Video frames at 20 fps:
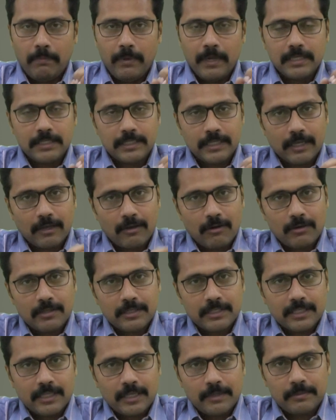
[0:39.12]
basic
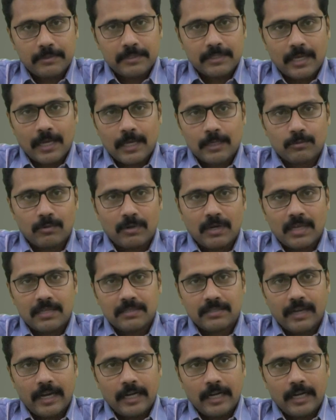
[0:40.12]
concepts as well as